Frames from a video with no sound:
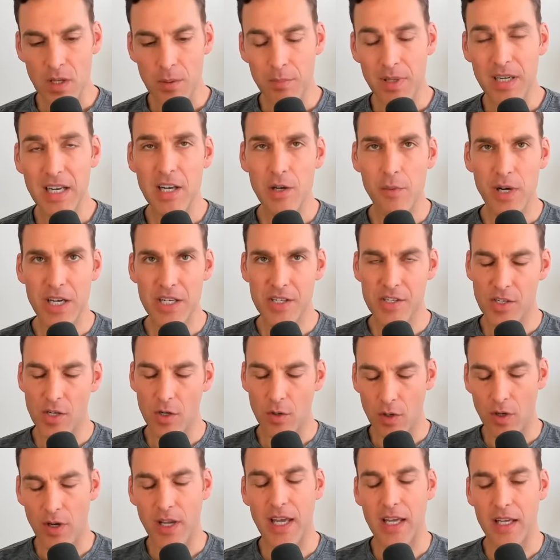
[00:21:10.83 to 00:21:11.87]
but anyway,
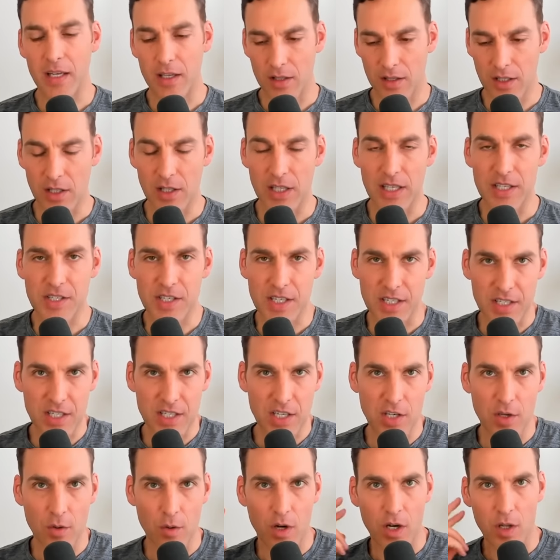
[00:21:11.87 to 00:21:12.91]
so, okay, let's
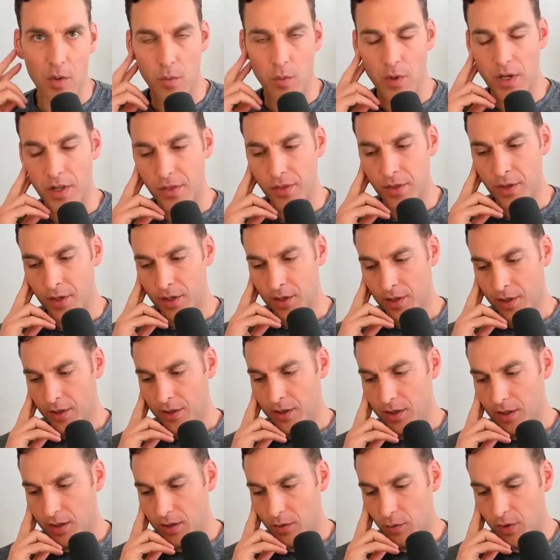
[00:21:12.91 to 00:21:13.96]
continue on with, okay.